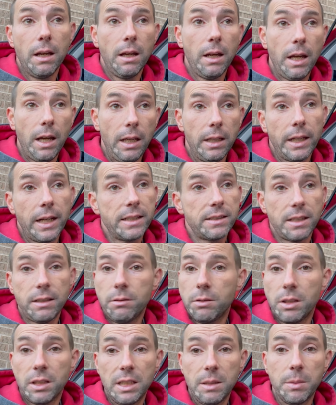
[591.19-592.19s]
And like I said, you
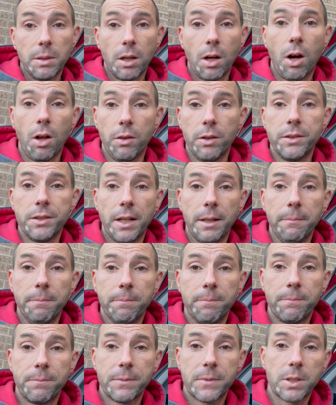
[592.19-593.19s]
can keep it all the time.
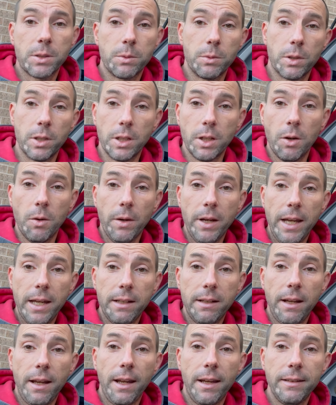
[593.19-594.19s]
So we're going to go ahead
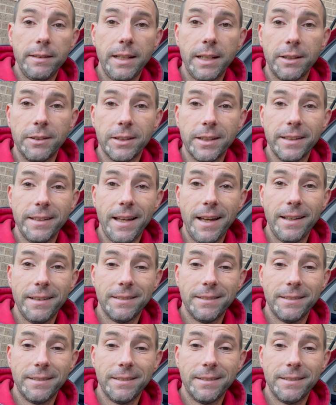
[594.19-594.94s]
and take a look at that.